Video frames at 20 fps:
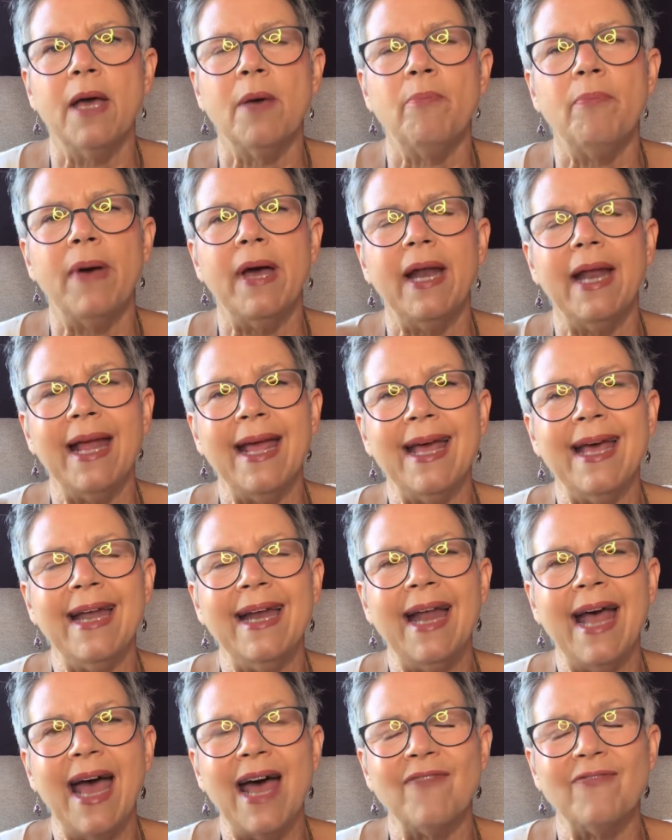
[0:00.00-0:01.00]
But
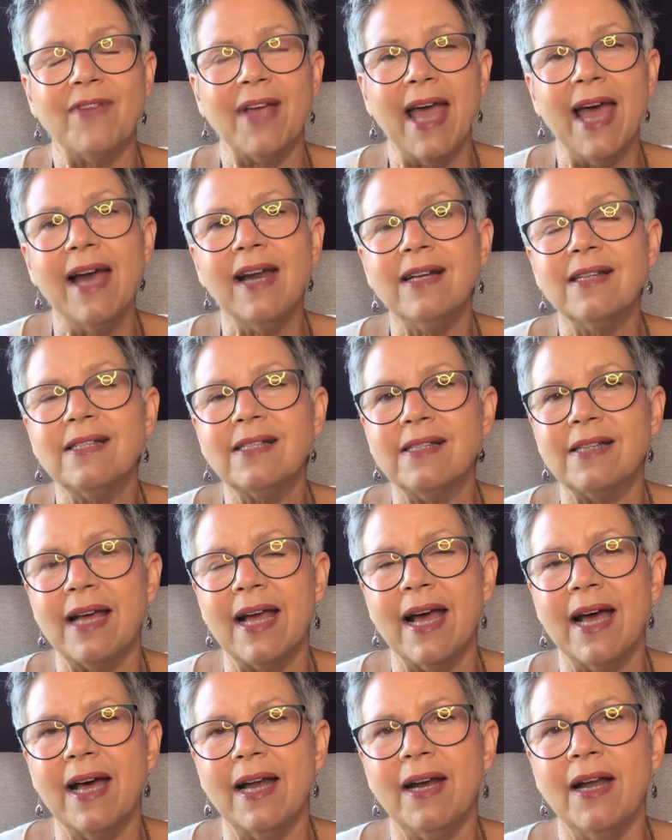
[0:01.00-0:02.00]
in
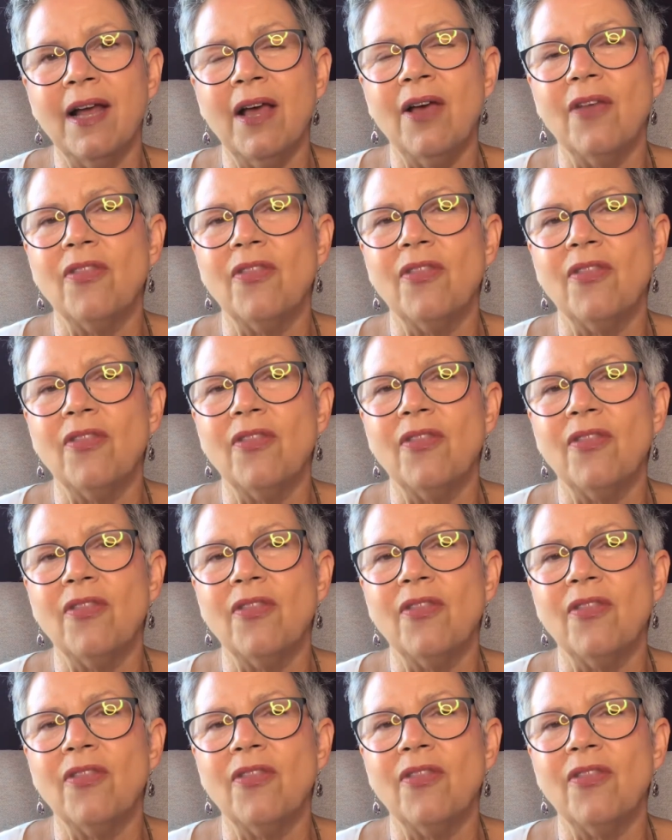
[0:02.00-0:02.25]
Afghanistan,